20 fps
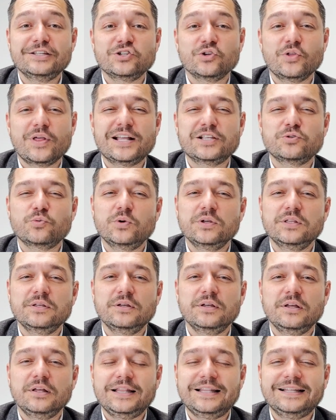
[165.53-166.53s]
So that's where
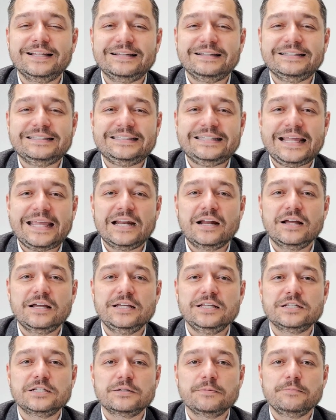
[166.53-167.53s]
the data
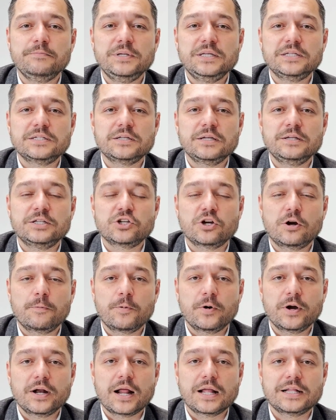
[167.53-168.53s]
is
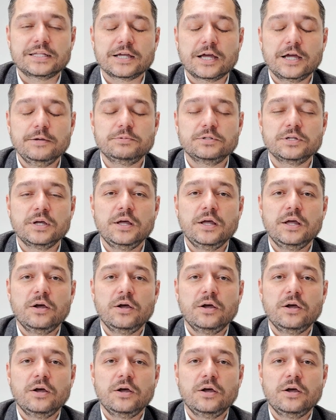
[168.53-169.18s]
misinterpreted at times,